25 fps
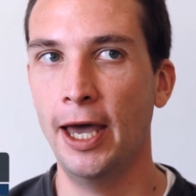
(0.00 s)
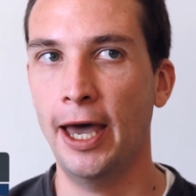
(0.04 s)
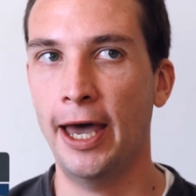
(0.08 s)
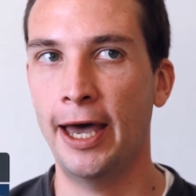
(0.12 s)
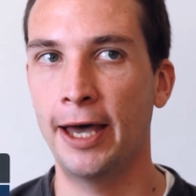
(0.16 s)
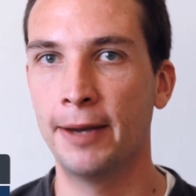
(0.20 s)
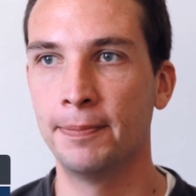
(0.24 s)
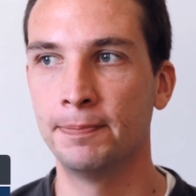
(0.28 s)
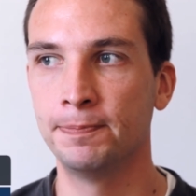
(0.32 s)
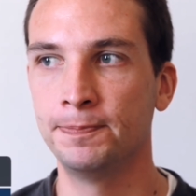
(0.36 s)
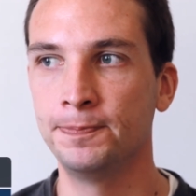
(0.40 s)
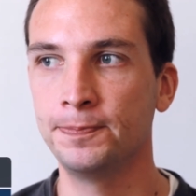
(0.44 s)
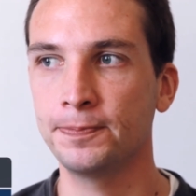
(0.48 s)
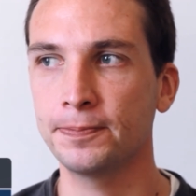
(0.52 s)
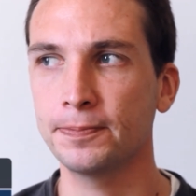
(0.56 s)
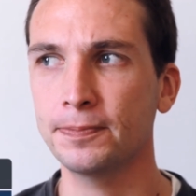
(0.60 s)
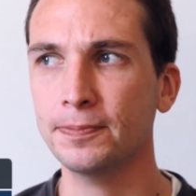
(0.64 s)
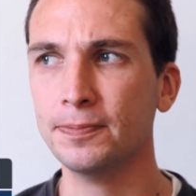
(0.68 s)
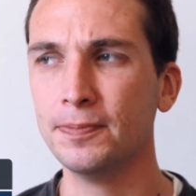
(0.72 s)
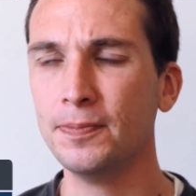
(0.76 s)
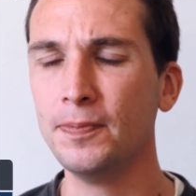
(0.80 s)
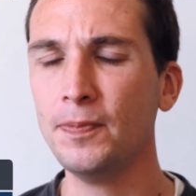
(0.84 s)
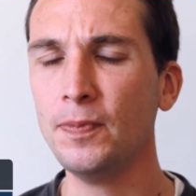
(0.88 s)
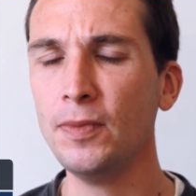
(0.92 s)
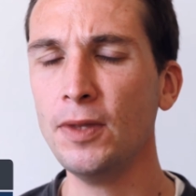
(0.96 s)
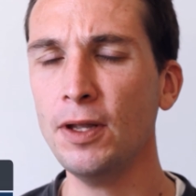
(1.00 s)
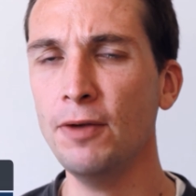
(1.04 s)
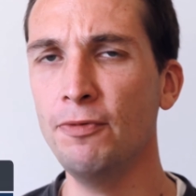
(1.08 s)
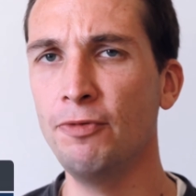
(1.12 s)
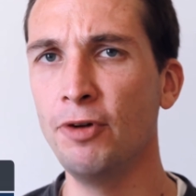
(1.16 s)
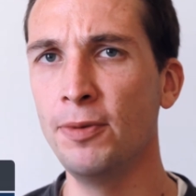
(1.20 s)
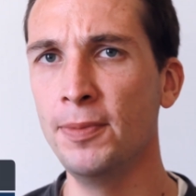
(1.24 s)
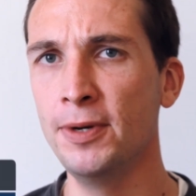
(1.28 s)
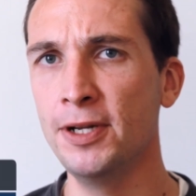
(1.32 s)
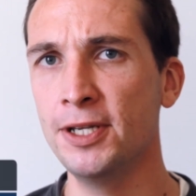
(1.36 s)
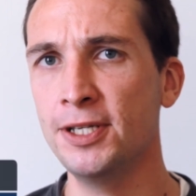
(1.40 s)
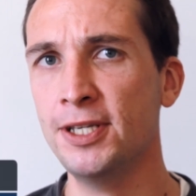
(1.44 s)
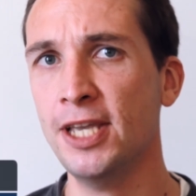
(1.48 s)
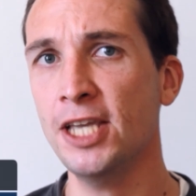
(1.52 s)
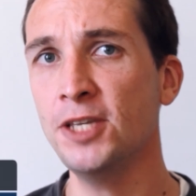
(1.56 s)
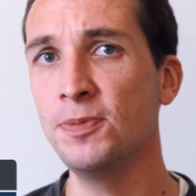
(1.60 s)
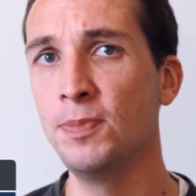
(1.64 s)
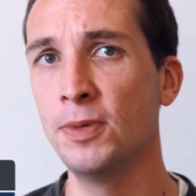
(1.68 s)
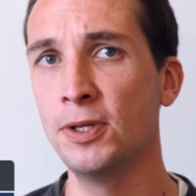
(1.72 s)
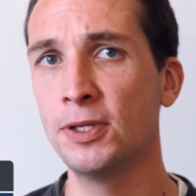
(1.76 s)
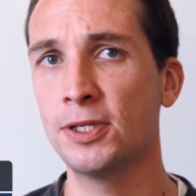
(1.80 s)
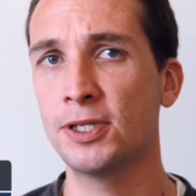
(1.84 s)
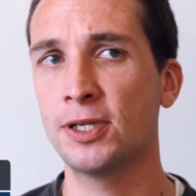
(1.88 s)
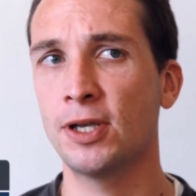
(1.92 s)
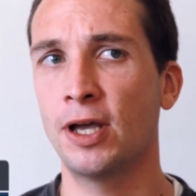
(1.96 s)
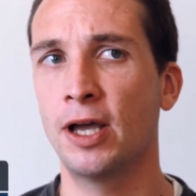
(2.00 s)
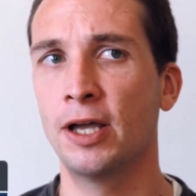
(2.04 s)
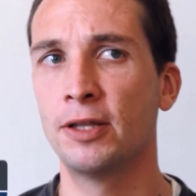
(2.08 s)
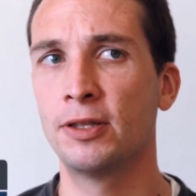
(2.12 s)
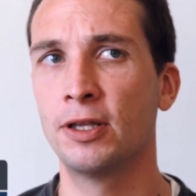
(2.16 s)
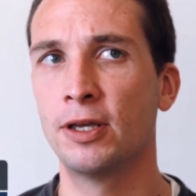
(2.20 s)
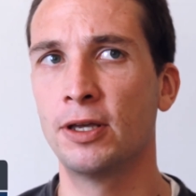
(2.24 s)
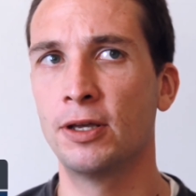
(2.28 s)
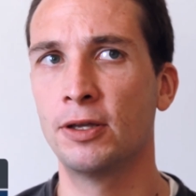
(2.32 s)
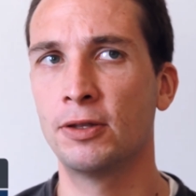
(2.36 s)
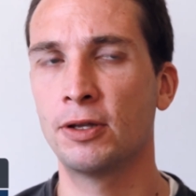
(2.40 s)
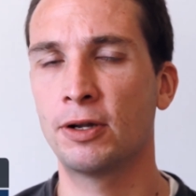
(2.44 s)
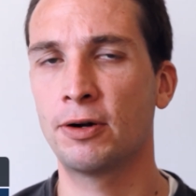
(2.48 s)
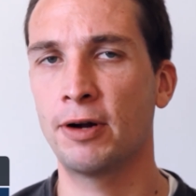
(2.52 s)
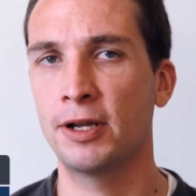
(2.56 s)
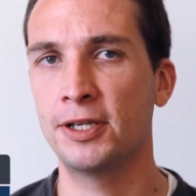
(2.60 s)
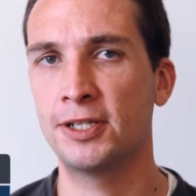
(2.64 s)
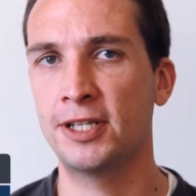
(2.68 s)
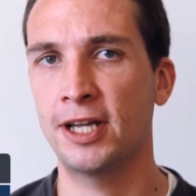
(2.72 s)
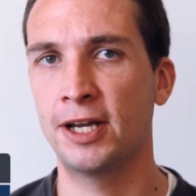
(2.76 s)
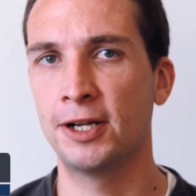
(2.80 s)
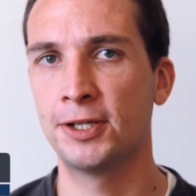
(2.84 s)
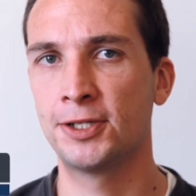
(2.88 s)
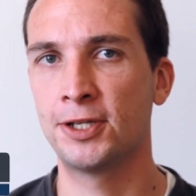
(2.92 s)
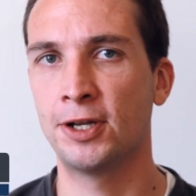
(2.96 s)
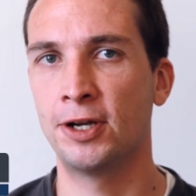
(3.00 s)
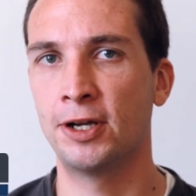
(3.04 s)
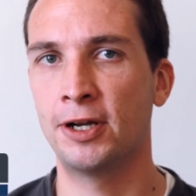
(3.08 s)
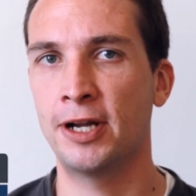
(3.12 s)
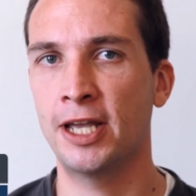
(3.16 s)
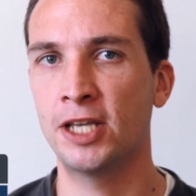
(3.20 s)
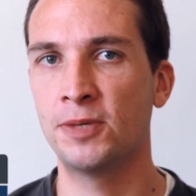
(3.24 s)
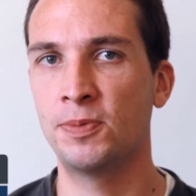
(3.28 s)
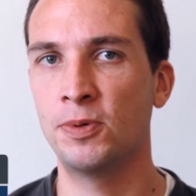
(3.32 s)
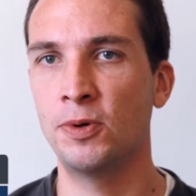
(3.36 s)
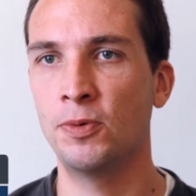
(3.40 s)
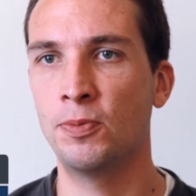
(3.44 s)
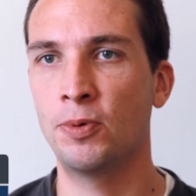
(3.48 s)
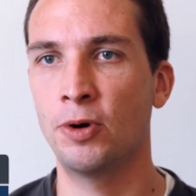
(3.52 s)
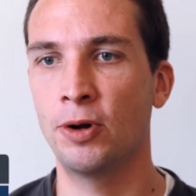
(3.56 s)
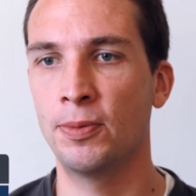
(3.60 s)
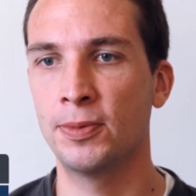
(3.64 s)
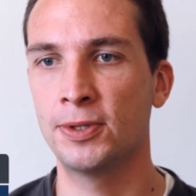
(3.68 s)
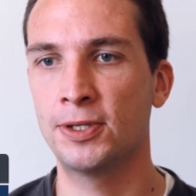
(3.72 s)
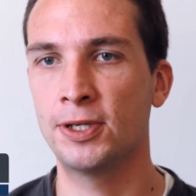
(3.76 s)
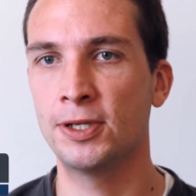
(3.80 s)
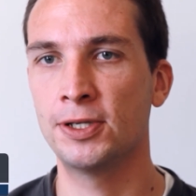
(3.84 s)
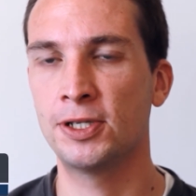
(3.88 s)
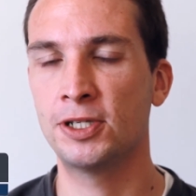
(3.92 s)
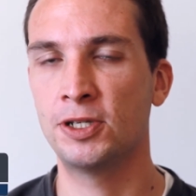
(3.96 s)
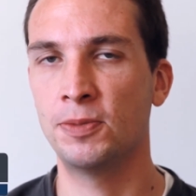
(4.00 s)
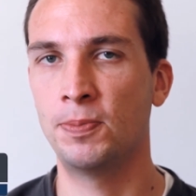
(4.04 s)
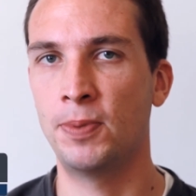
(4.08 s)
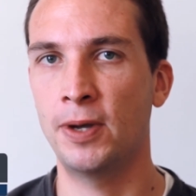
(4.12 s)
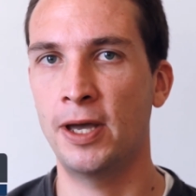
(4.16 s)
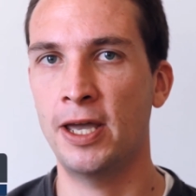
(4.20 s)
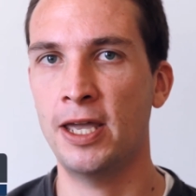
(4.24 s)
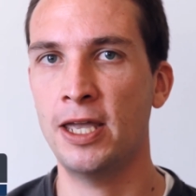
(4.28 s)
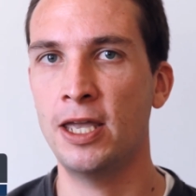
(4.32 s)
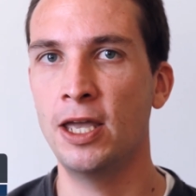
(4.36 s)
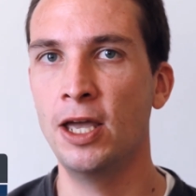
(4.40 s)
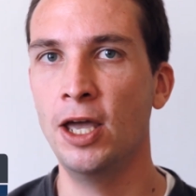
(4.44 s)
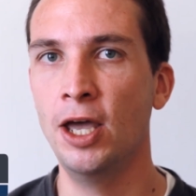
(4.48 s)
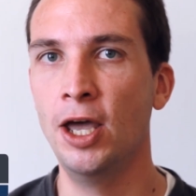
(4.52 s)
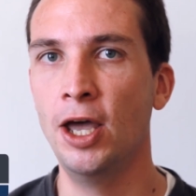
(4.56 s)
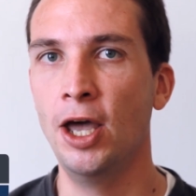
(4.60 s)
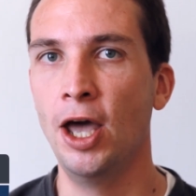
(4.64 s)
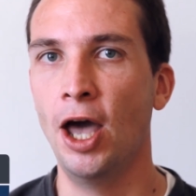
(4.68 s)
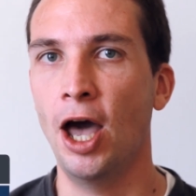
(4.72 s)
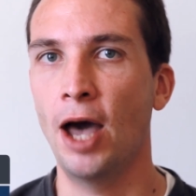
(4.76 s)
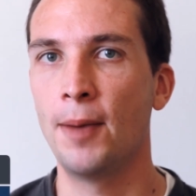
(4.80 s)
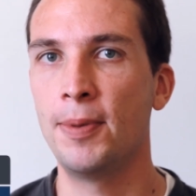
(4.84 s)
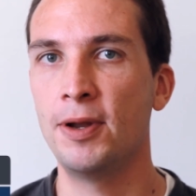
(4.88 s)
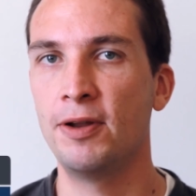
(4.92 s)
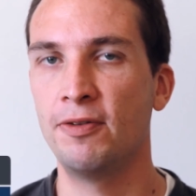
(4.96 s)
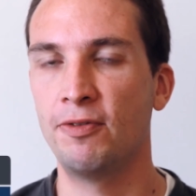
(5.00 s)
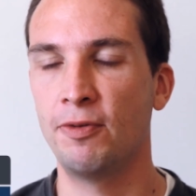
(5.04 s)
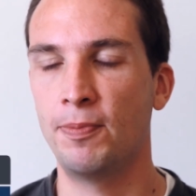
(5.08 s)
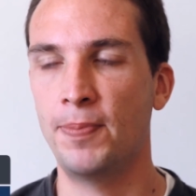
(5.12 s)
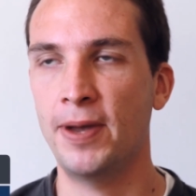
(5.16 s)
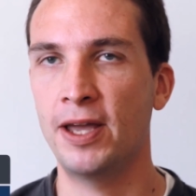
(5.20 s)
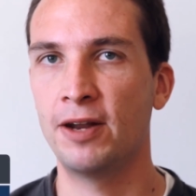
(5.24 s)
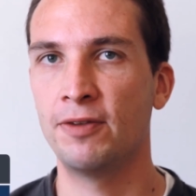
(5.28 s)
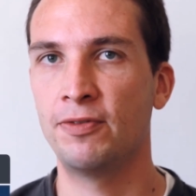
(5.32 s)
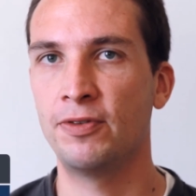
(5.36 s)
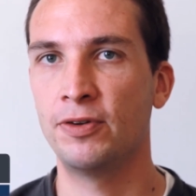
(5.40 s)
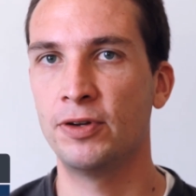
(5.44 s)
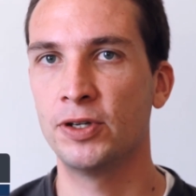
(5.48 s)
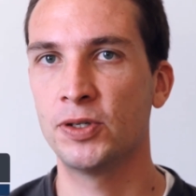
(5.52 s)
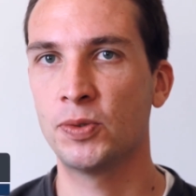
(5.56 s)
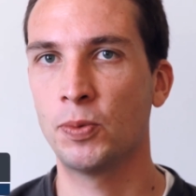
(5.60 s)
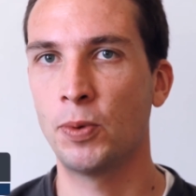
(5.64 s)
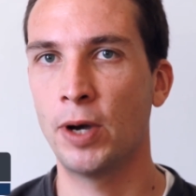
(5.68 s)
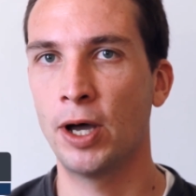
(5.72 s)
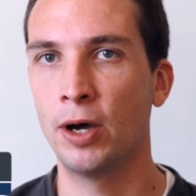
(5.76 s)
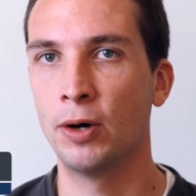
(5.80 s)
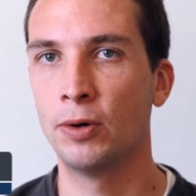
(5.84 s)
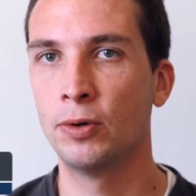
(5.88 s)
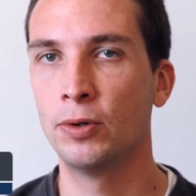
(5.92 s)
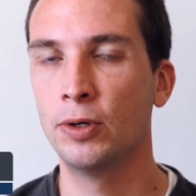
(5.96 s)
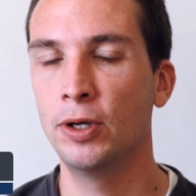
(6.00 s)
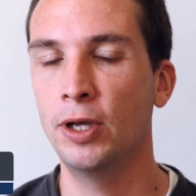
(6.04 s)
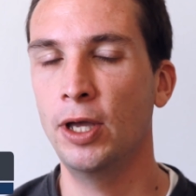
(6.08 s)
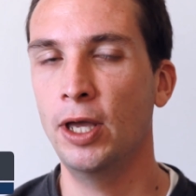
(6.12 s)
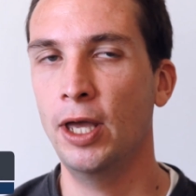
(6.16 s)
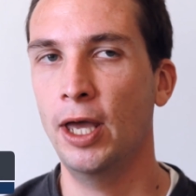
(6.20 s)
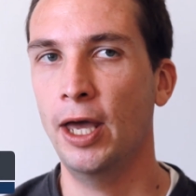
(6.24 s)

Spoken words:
From an assessment side, the Green Star design as-built promises to be a bit of a benefit as well.